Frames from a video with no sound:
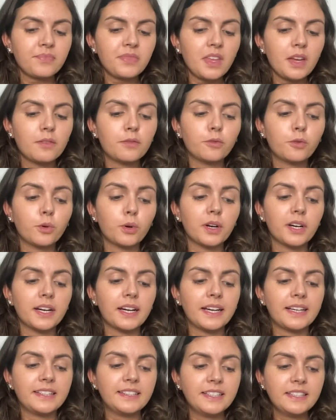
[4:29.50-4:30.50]
For
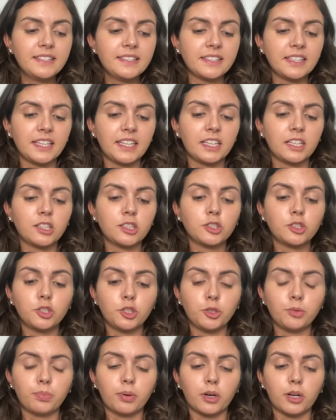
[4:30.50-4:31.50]
a Disney
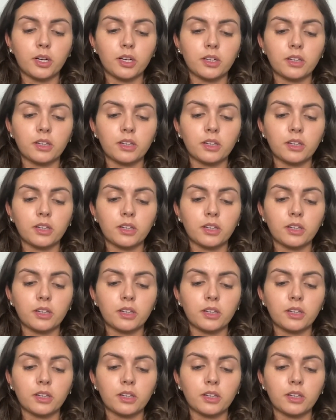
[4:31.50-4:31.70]
2-day